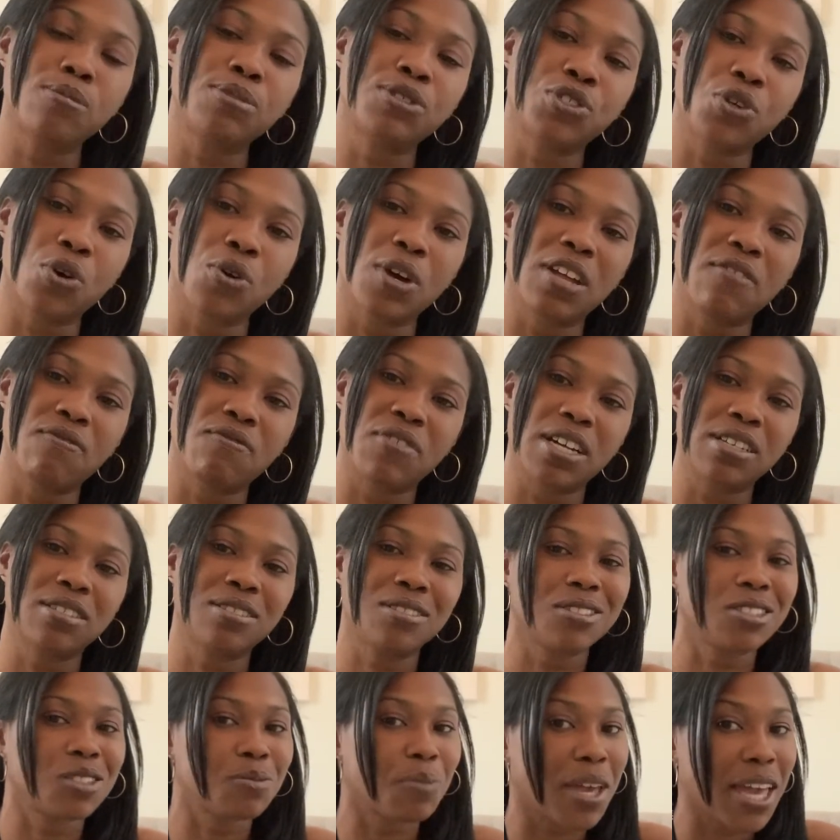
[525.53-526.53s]
So
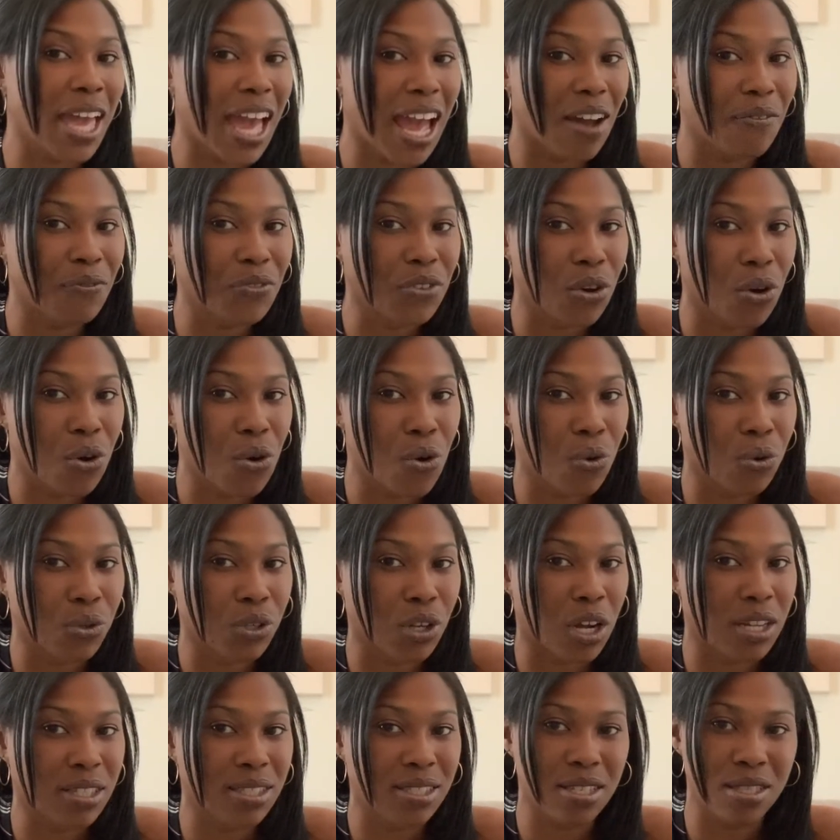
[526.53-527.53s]
investors may have to hold
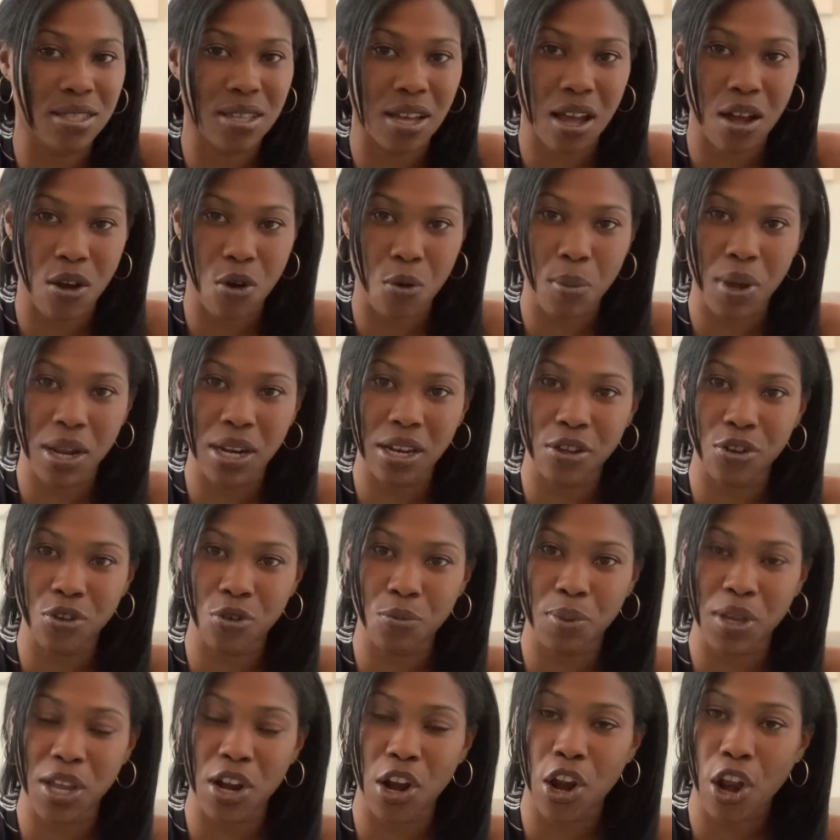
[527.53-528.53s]
on to the home a little
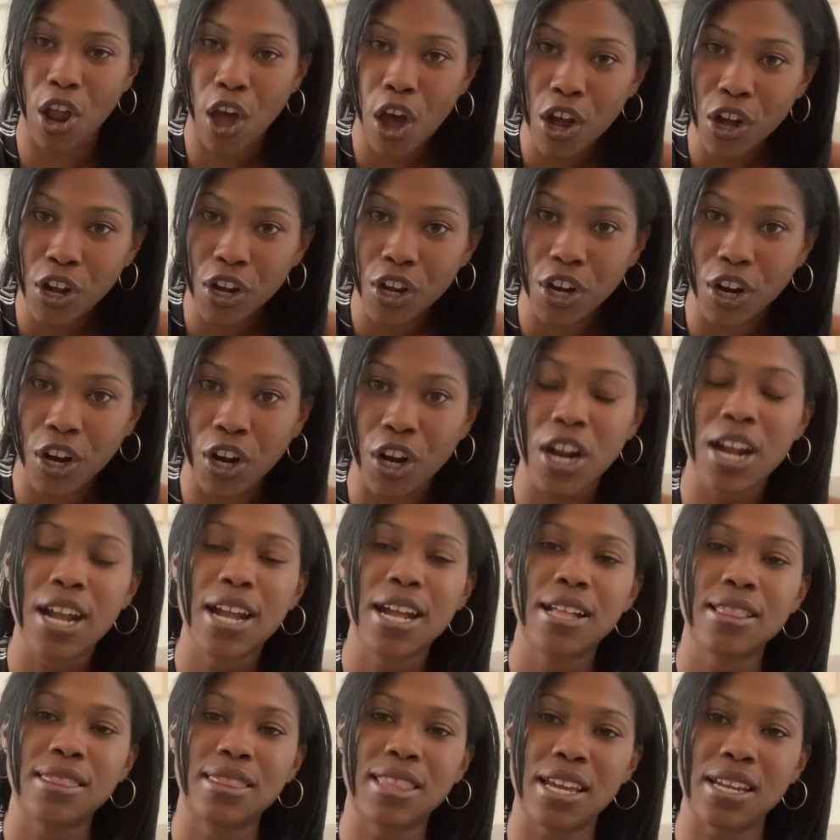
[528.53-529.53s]
bit longer
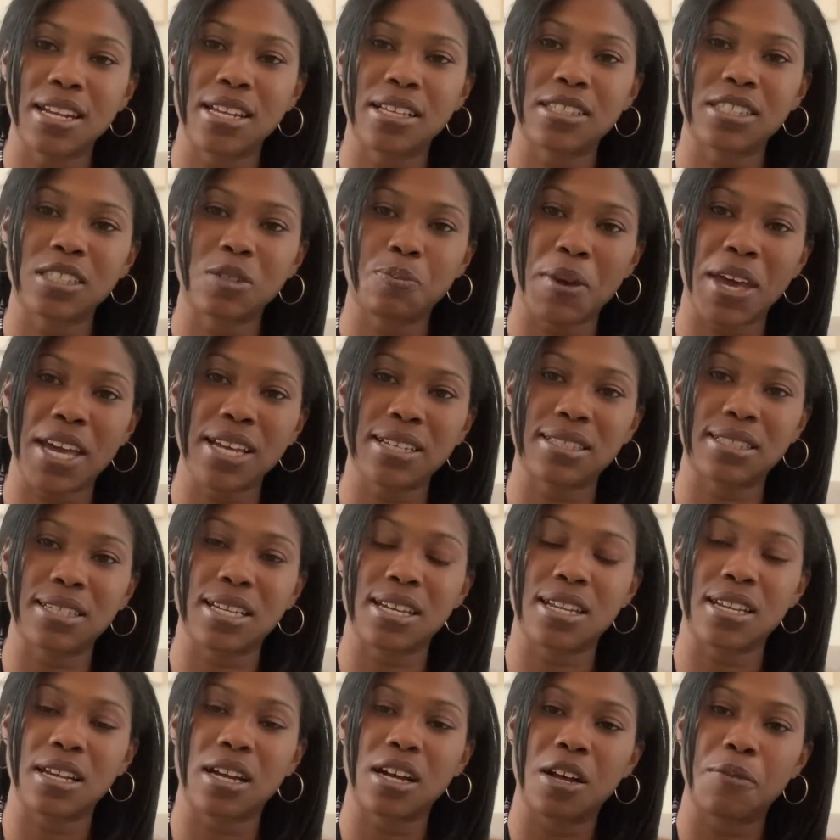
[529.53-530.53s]
than
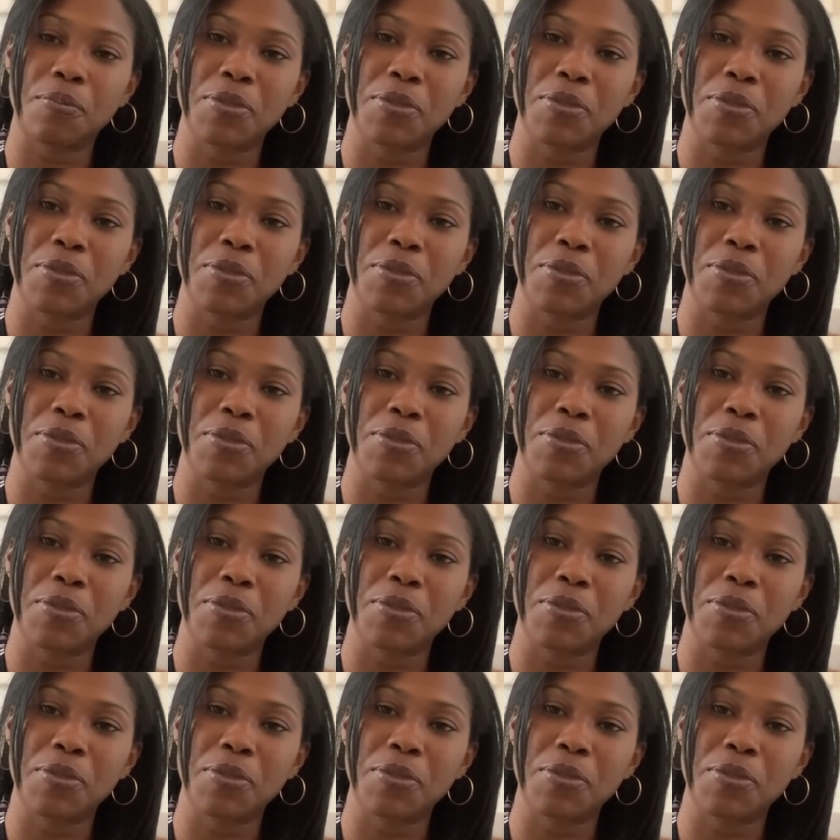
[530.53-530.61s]
expected.